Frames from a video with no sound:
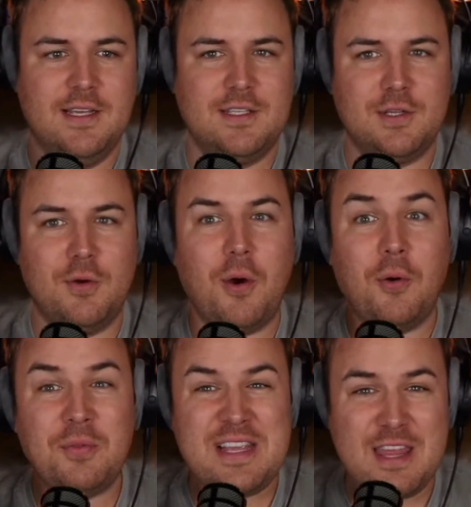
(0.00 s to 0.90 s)
So
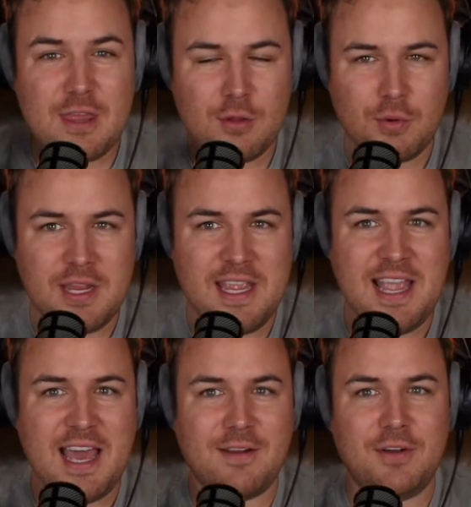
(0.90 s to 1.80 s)
only
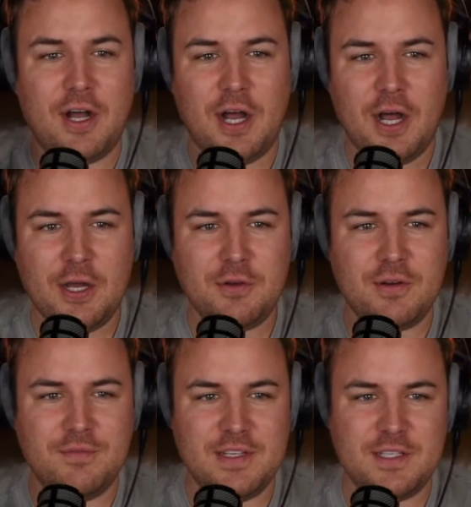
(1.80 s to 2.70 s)
3 out of
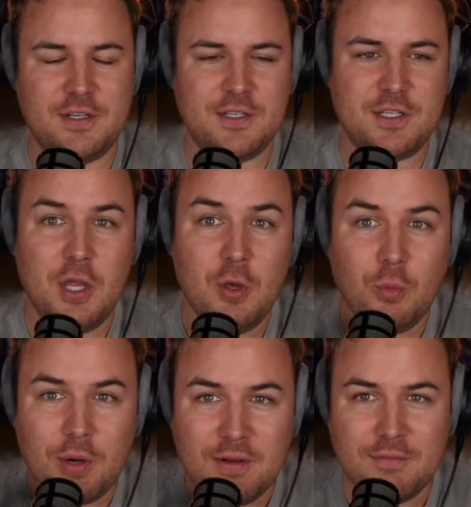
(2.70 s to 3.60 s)
100 visitors
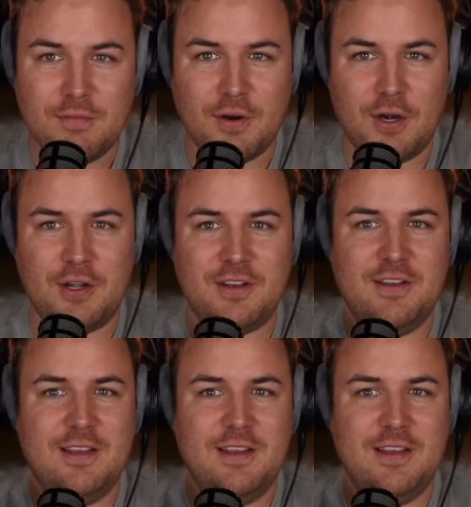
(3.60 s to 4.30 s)
will convert